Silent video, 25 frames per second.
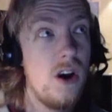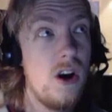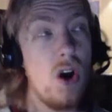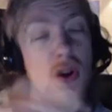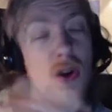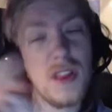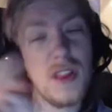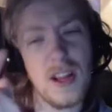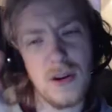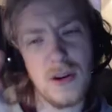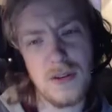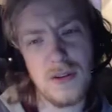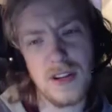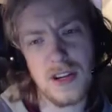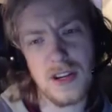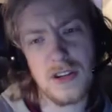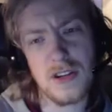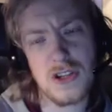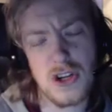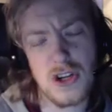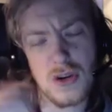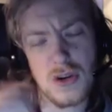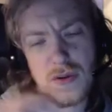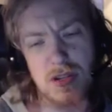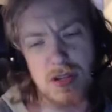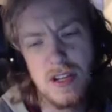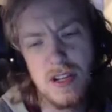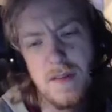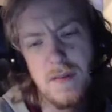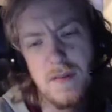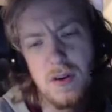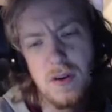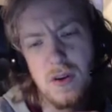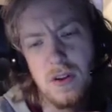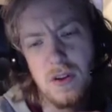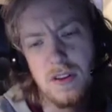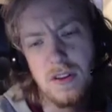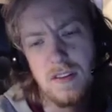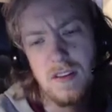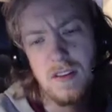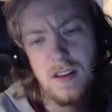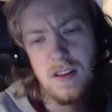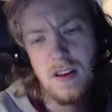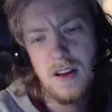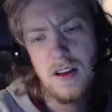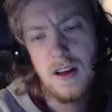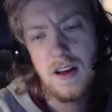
Oh, and then Lieutenant Church was difficult.